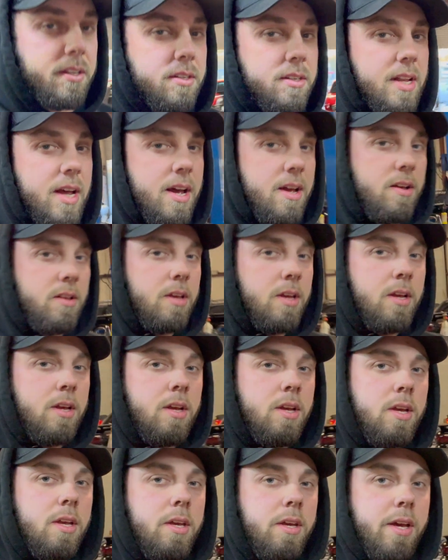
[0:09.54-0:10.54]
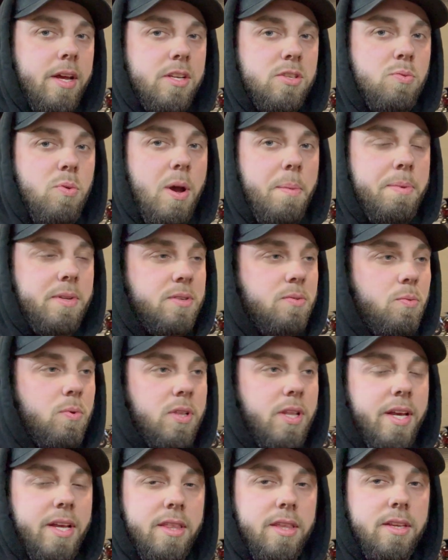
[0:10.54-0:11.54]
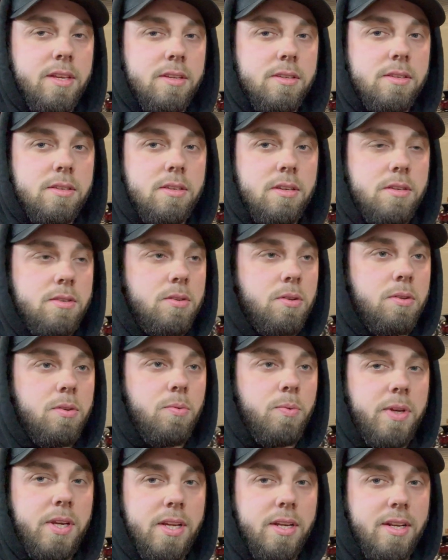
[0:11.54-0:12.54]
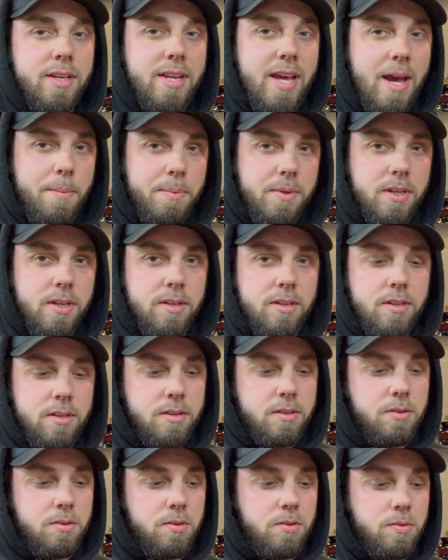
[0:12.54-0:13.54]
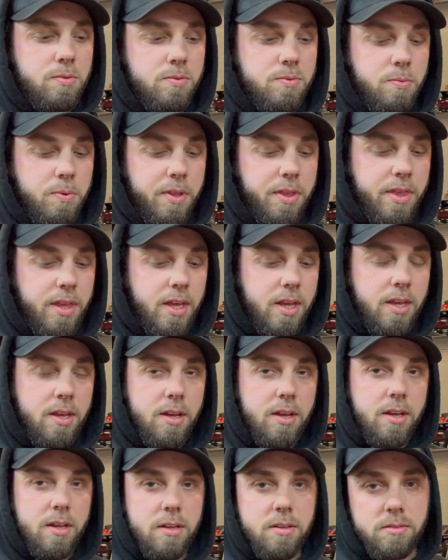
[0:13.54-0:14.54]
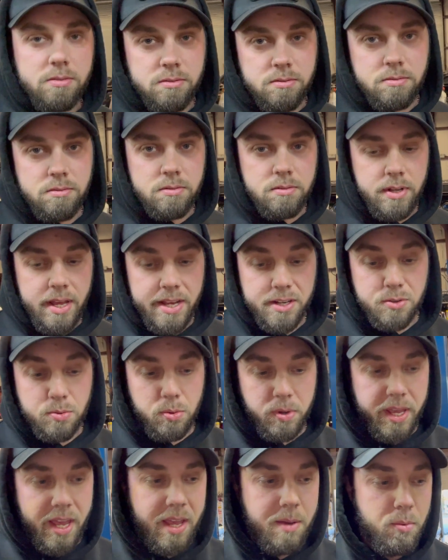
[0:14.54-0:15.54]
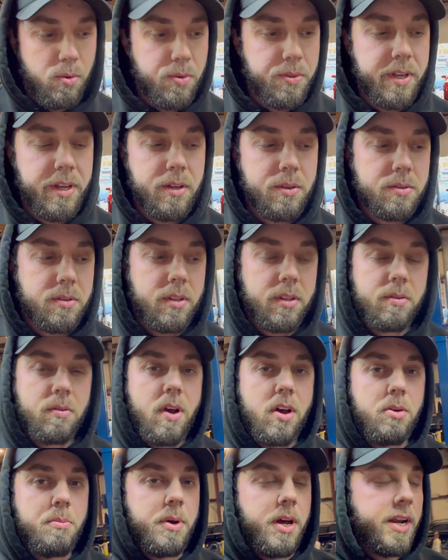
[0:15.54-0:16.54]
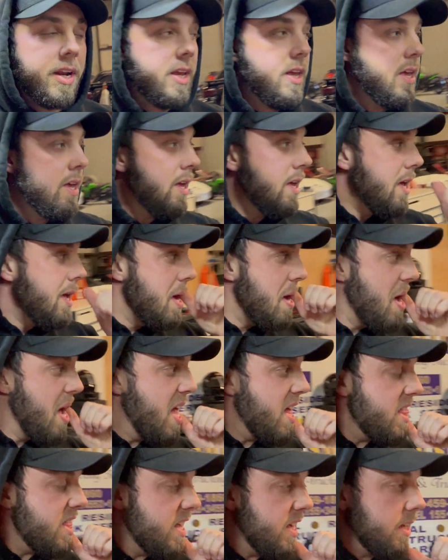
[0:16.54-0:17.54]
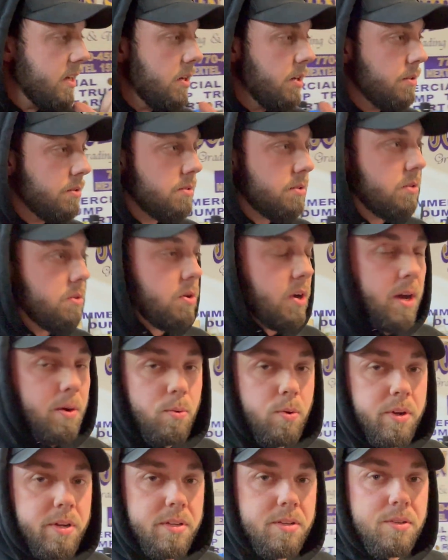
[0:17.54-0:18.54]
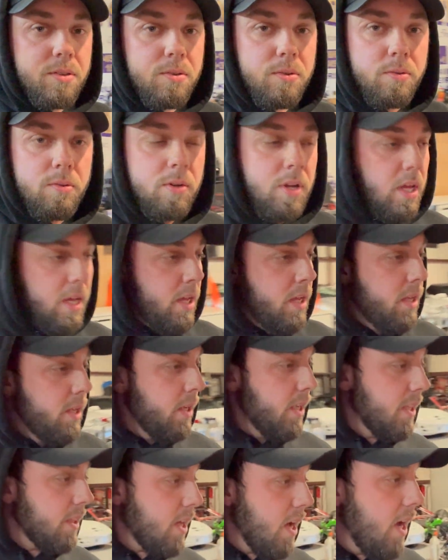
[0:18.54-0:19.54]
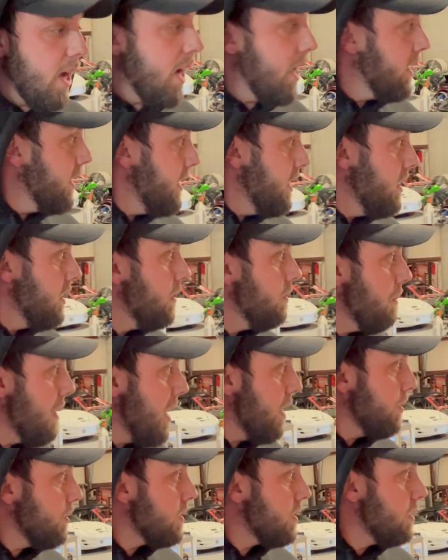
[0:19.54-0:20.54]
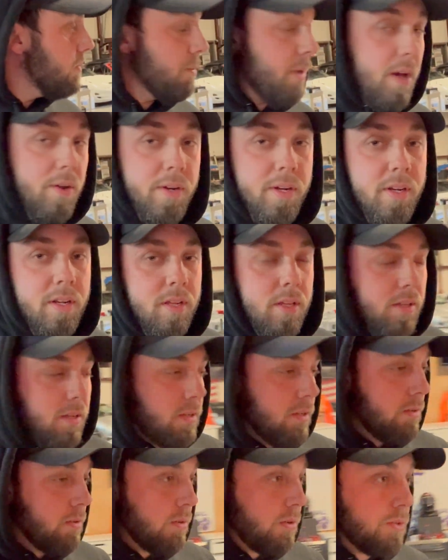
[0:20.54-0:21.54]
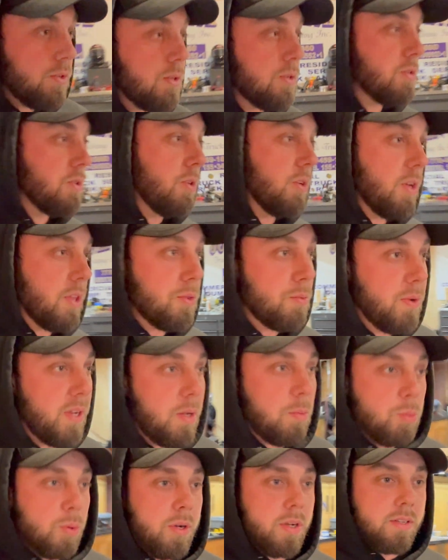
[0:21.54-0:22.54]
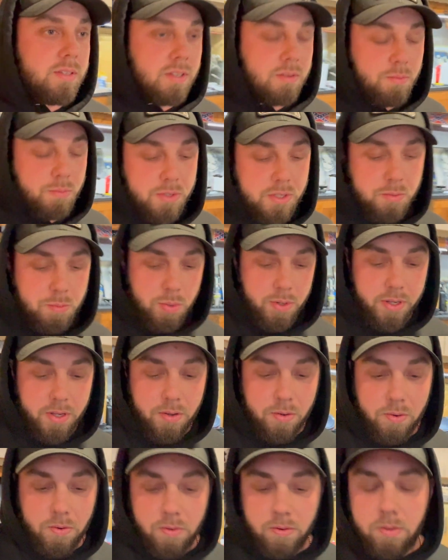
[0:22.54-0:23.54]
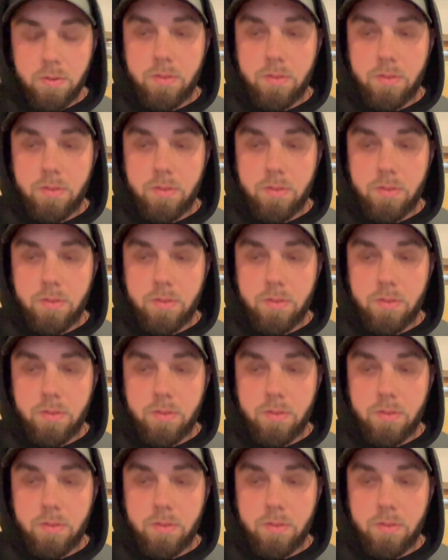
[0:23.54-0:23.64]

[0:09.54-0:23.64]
style. Got to swap it to one like this so that we can adapt it to use with a actual cable that goes to the throttle body. And then also I wanted to get the Holley mounted, which I'll show you. I 3D printed something, which is pretty cool.